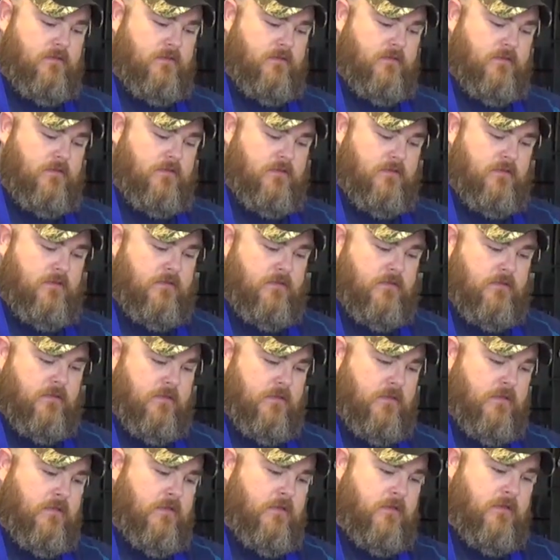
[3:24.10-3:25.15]

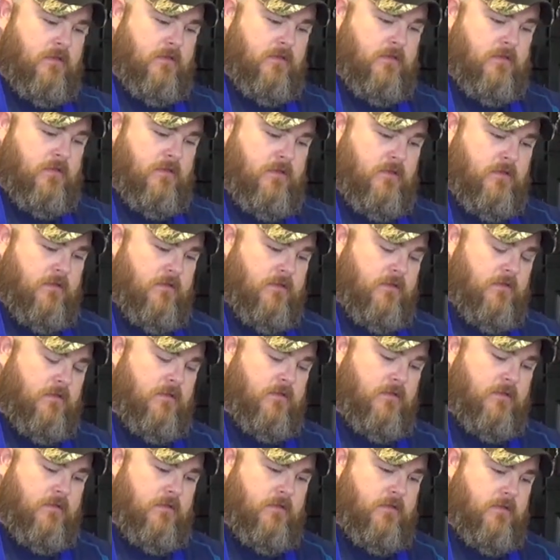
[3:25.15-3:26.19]

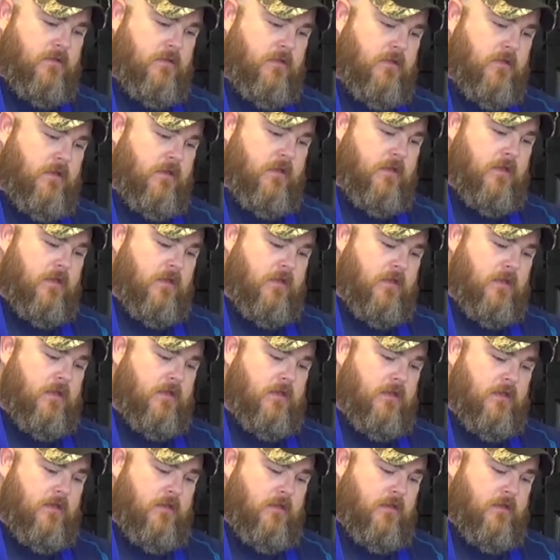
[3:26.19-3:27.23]

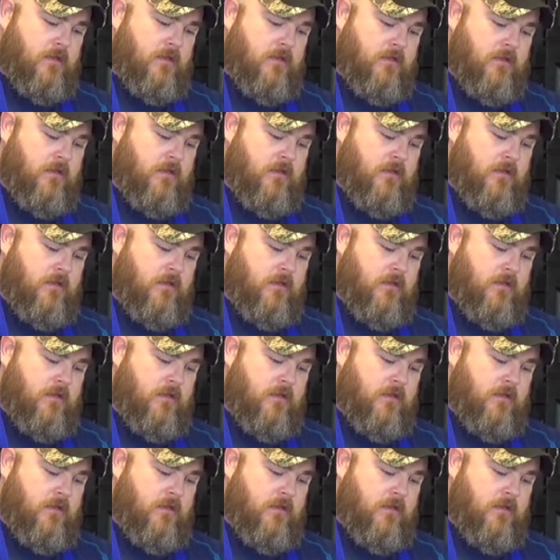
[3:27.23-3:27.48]
Nothing is said.